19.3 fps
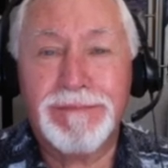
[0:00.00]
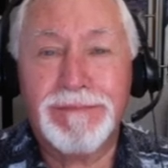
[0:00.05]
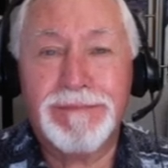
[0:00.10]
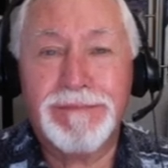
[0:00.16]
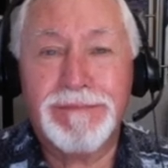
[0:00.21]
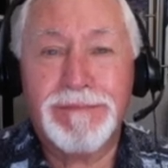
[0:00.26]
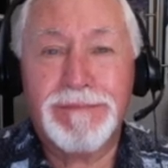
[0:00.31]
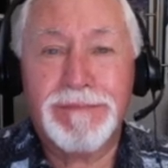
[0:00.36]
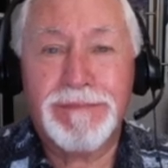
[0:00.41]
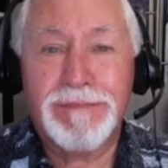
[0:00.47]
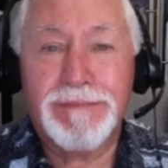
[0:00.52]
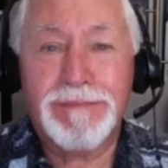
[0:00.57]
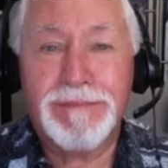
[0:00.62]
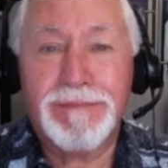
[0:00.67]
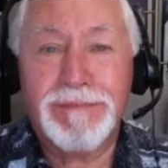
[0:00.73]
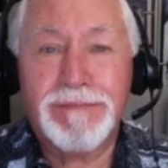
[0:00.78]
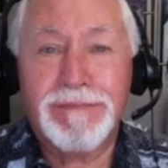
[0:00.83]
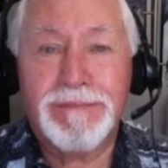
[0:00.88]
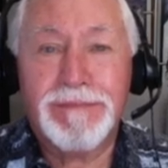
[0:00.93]

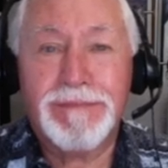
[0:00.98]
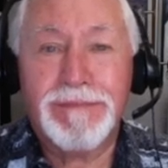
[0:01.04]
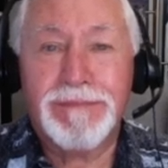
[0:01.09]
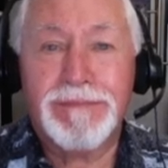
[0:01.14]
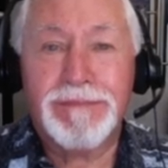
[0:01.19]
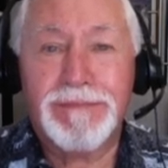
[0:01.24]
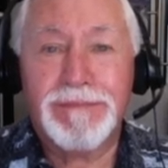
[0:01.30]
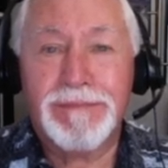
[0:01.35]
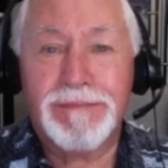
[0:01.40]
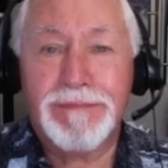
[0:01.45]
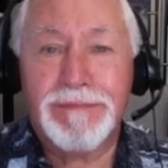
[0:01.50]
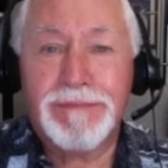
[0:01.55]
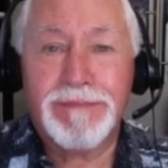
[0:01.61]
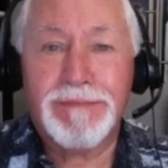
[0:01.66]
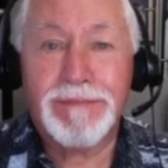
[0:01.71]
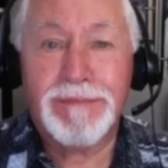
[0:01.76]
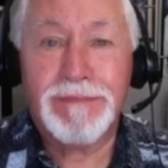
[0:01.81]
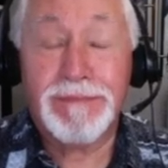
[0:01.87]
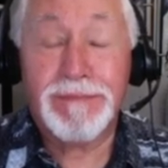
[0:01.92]

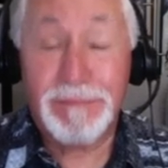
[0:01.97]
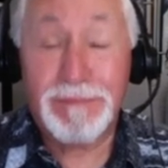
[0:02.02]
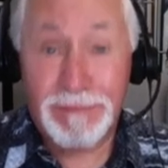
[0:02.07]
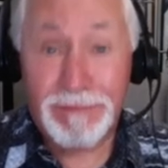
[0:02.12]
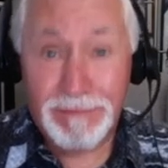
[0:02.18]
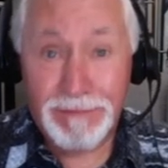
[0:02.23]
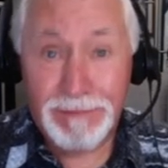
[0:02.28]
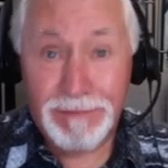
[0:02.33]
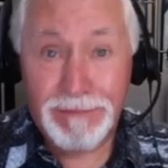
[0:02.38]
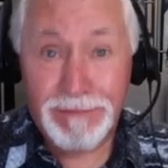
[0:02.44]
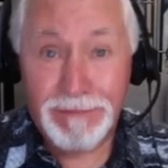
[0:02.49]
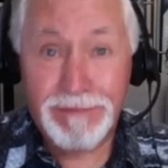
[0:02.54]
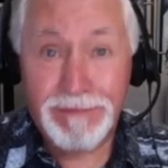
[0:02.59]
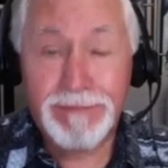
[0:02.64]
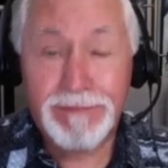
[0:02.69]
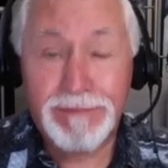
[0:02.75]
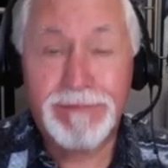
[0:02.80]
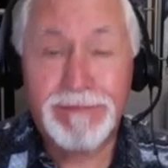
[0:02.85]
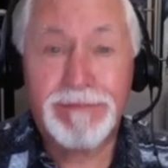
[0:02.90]

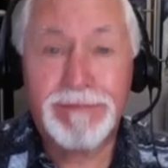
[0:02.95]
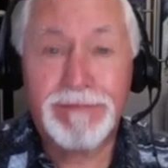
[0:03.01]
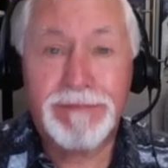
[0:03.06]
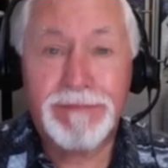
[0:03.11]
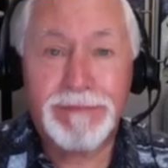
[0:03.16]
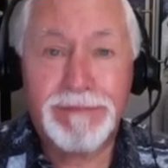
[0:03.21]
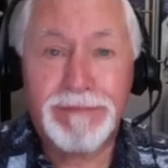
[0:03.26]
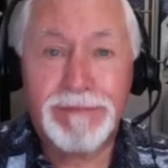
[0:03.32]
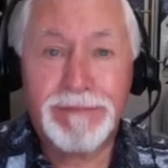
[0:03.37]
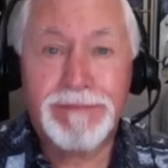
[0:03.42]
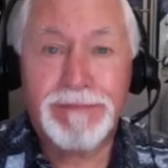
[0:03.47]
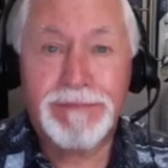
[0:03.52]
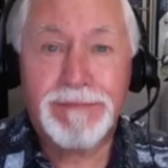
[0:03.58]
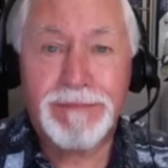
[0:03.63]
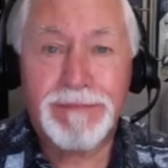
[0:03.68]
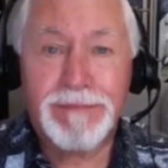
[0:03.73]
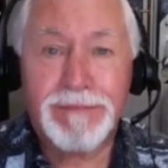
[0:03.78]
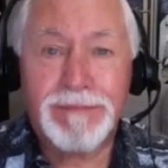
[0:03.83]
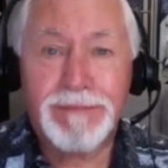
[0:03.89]

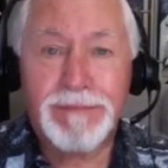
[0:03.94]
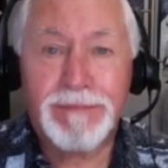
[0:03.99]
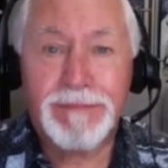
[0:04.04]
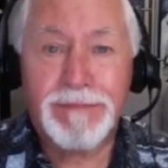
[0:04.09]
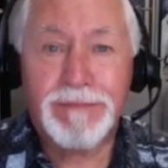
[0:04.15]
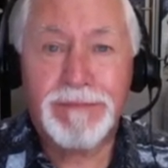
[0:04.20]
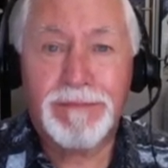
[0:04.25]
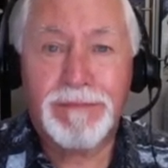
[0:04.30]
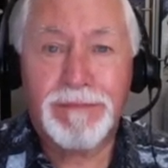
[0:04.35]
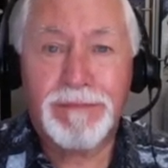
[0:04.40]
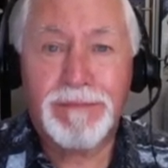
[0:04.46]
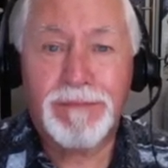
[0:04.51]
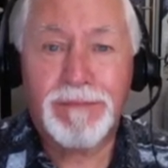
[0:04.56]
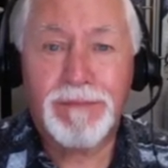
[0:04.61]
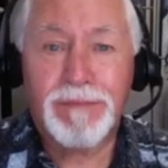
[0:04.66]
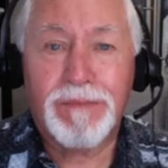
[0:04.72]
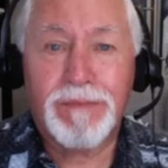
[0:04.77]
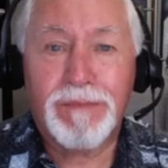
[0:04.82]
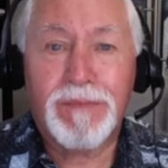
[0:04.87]

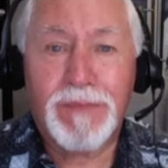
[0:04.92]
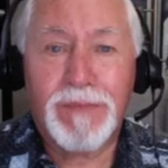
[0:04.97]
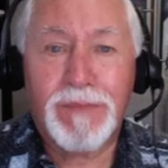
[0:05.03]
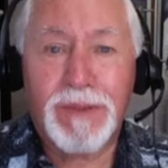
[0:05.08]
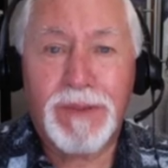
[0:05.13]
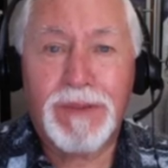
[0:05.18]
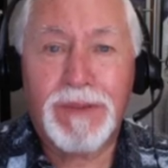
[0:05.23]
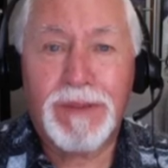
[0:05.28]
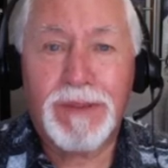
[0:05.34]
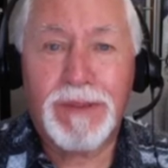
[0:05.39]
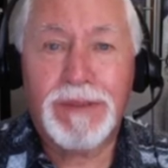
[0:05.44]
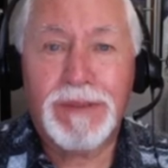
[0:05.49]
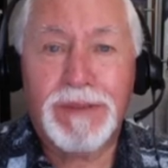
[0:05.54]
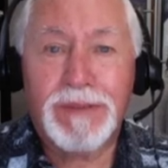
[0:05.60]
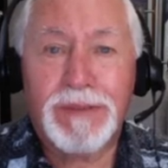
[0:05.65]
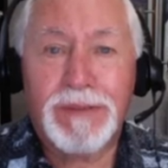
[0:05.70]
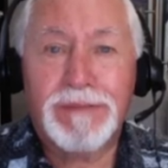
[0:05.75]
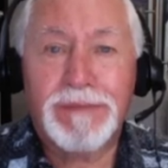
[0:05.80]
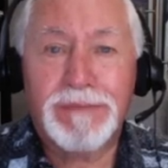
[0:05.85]

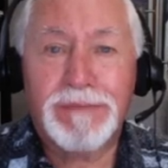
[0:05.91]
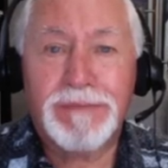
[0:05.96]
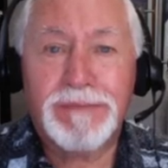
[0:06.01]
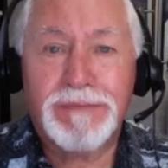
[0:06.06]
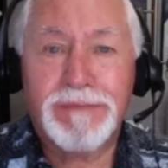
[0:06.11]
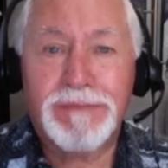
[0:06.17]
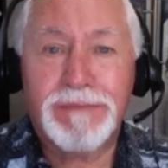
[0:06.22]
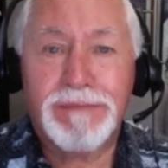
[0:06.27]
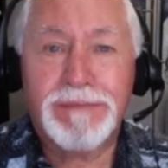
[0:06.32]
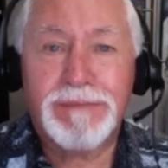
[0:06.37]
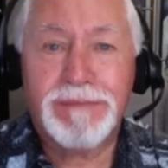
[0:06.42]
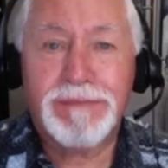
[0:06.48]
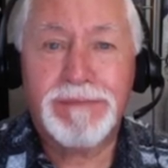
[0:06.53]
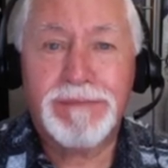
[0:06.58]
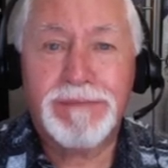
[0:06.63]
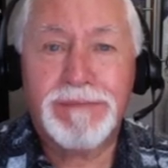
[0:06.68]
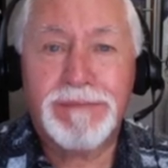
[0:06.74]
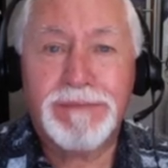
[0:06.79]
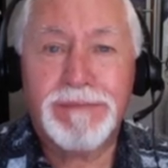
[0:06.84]
(not speaking)